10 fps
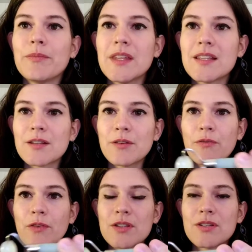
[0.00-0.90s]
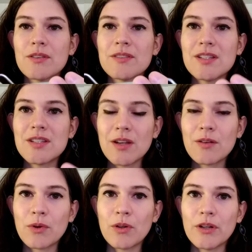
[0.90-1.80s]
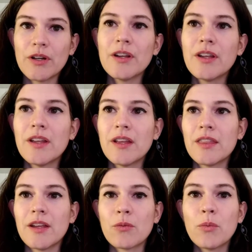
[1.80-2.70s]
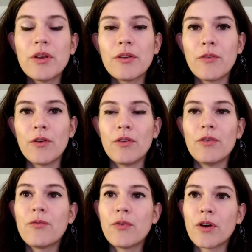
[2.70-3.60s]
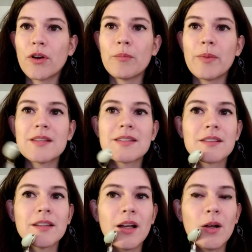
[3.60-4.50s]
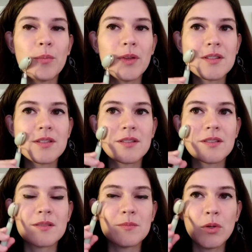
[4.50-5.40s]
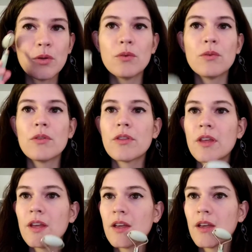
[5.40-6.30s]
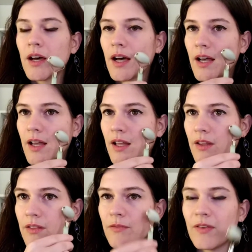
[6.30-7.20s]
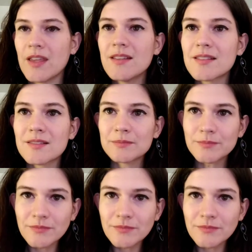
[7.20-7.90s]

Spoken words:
These are referred to as a jade roller. They're wonderful for basically helping to smooth the face.